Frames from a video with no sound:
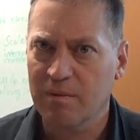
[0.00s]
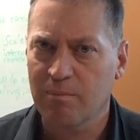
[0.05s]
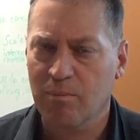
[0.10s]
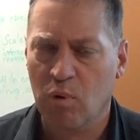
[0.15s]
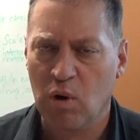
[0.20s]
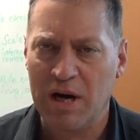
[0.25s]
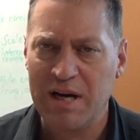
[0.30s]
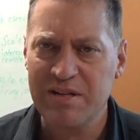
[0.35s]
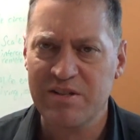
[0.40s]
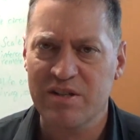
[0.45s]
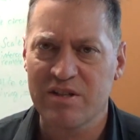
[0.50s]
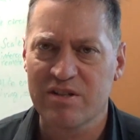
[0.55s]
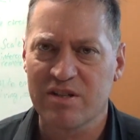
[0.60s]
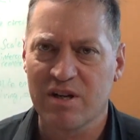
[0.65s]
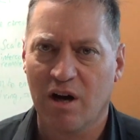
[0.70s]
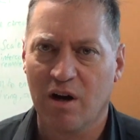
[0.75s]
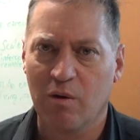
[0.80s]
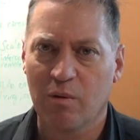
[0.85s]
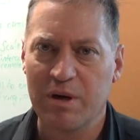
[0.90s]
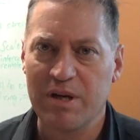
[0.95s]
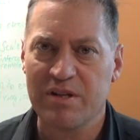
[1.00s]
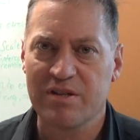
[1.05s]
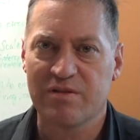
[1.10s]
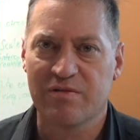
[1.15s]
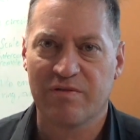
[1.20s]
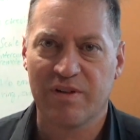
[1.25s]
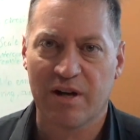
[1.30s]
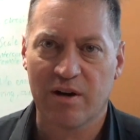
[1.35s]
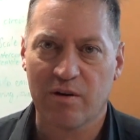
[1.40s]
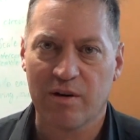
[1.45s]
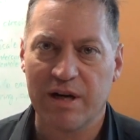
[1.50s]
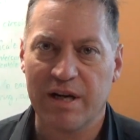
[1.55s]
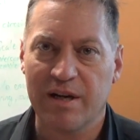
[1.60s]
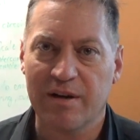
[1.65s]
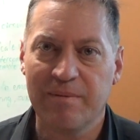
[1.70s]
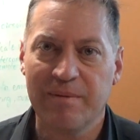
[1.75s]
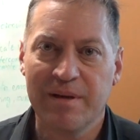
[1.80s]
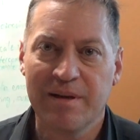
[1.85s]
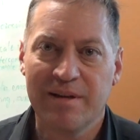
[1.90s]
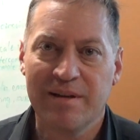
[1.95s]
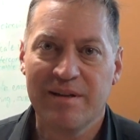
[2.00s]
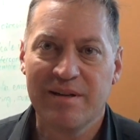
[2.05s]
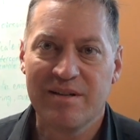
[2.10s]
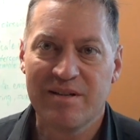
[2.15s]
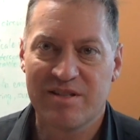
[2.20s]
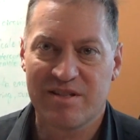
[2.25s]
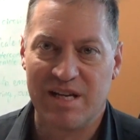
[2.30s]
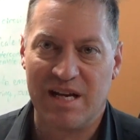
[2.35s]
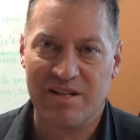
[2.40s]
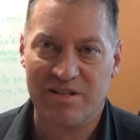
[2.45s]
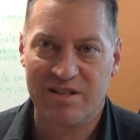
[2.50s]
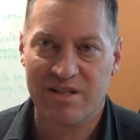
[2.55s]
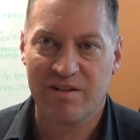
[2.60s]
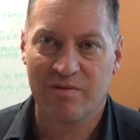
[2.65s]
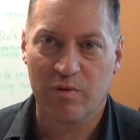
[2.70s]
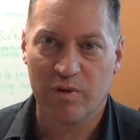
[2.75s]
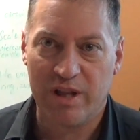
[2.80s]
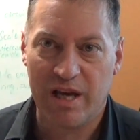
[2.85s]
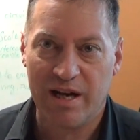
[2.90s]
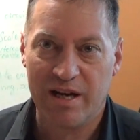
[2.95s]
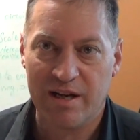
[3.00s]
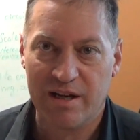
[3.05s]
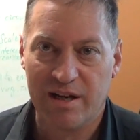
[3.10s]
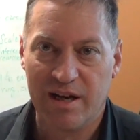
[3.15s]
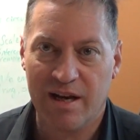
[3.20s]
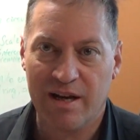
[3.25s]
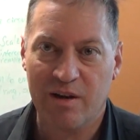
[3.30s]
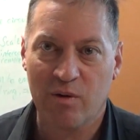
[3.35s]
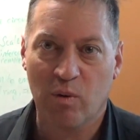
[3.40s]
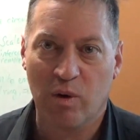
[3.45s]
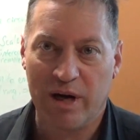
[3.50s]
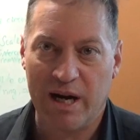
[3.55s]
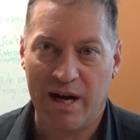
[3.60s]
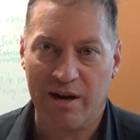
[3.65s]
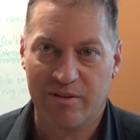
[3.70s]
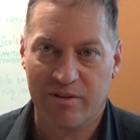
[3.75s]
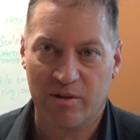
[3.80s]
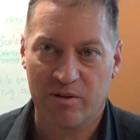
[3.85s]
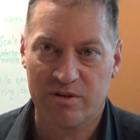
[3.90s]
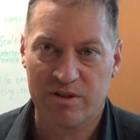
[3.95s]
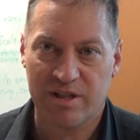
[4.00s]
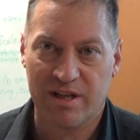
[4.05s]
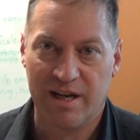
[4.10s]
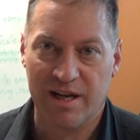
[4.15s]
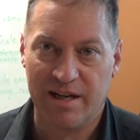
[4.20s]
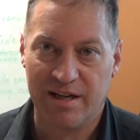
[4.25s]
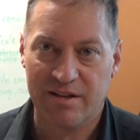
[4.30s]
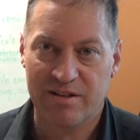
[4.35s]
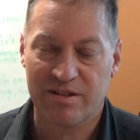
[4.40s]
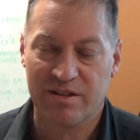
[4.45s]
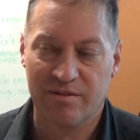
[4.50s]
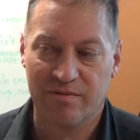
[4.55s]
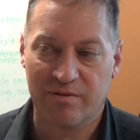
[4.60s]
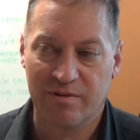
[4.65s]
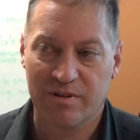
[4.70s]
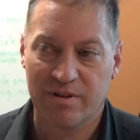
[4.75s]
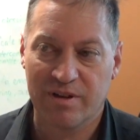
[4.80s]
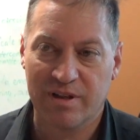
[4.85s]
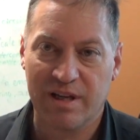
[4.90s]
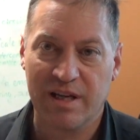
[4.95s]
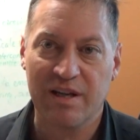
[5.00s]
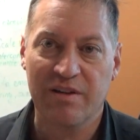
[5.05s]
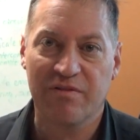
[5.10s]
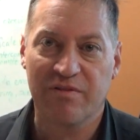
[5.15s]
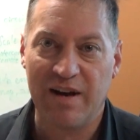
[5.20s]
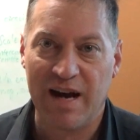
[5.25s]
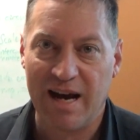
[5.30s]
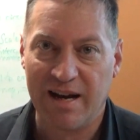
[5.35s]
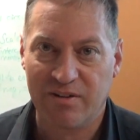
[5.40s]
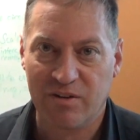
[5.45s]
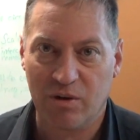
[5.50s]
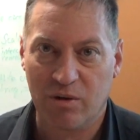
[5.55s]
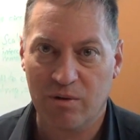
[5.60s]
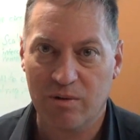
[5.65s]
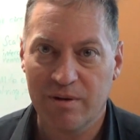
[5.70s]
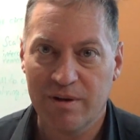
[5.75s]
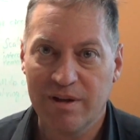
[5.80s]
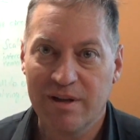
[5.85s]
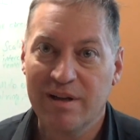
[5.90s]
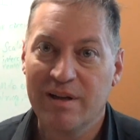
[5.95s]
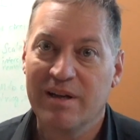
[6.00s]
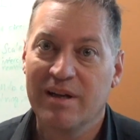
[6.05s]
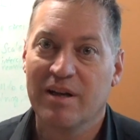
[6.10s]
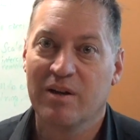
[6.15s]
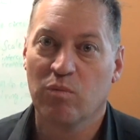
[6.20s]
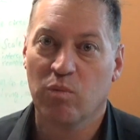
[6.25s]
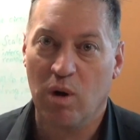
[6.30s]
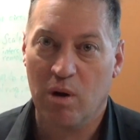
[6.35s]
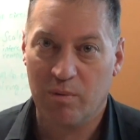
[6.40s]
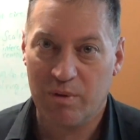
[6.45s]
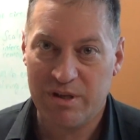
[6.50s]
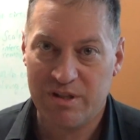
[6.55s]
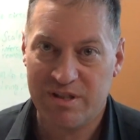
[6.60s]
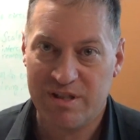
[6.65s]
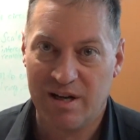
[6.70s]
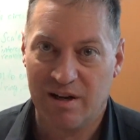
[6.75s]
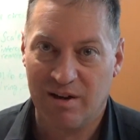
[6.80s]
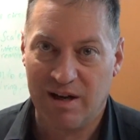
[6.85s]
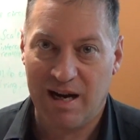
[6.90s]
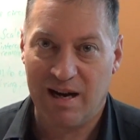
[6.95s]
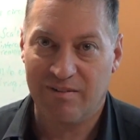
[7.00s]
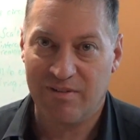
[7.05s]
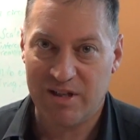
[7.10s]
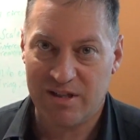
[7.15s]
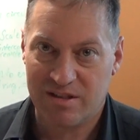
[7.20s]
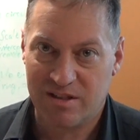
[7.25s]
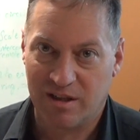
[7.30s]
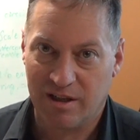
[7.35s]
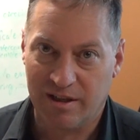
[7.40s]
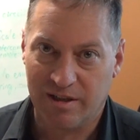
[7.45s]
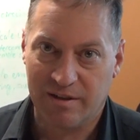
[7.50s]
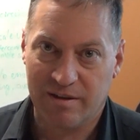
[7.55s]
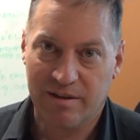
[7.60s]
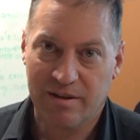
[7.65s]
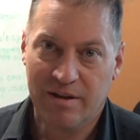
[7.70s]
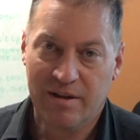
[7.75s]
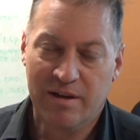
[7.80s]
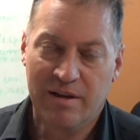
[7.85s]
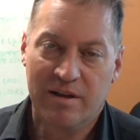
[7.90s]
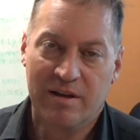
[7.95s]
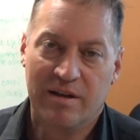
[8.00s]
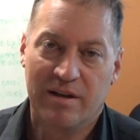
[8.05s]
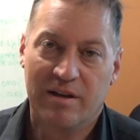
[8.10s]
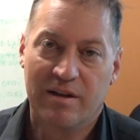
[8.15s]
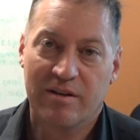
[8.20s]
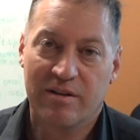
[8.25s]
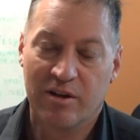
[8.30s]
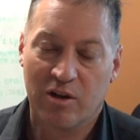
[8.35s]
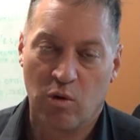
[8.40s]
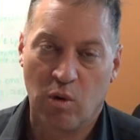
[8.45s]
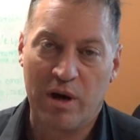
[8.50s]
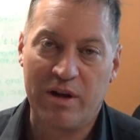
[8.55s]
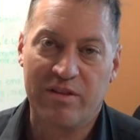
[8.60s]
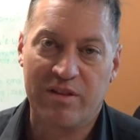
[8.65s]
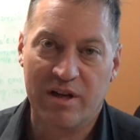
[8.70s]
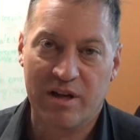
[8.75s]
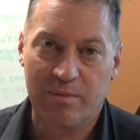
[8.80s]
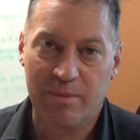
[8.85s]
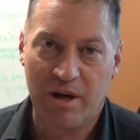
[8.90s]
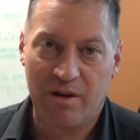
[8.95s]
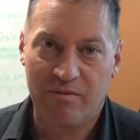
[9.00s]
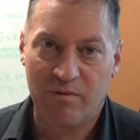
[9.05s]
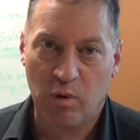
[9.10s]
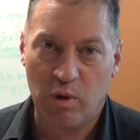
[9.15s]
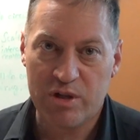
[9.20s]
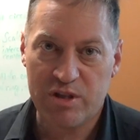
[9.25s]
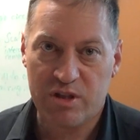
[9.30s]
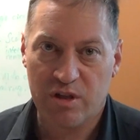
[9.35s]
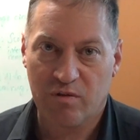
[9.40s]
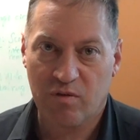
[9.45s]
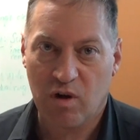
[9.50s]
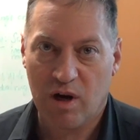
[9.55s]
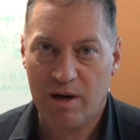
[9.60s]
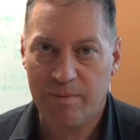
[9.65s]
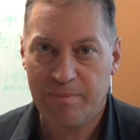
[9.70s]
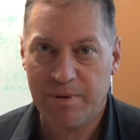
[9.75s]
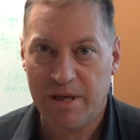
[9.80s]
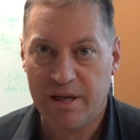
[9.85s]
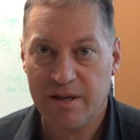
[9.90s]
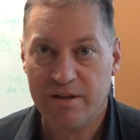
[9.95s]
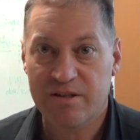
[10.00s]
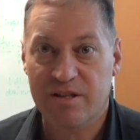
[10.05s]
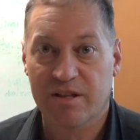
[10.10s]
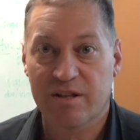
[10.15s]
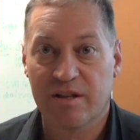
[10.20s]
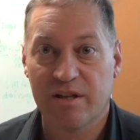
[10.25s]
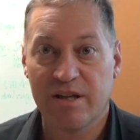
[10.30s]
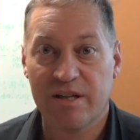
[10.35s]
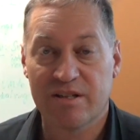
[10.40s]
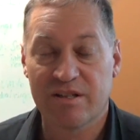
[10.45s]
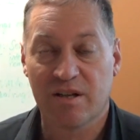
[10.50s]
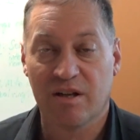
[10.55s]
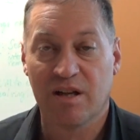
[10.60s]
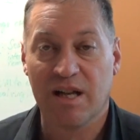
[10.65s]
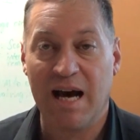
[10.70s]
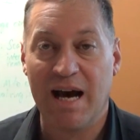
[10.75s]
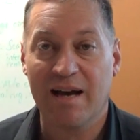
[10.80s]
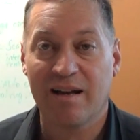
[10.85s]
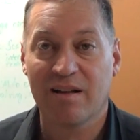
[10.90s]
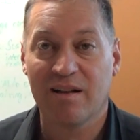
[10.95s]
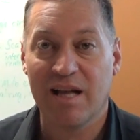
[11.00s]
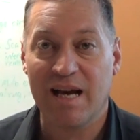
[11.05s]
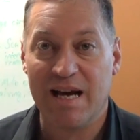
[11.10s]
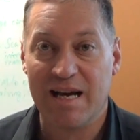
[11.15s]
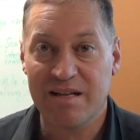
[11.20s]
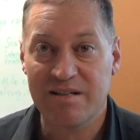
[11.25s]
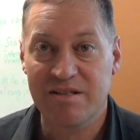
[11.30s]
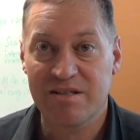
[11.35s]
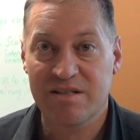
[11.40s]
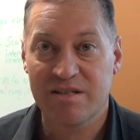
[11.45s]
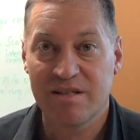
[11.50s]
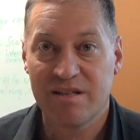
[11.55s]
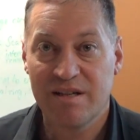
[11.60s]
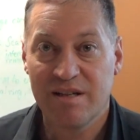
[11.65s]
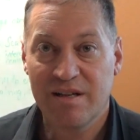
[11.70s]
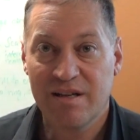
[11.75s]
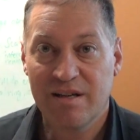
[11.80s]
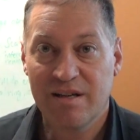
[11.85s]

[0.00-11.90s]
price is always very sensitive with anyone out there today. It's a key factor in what we sell, obviously. The great thing about voice over IP is that it's a lot less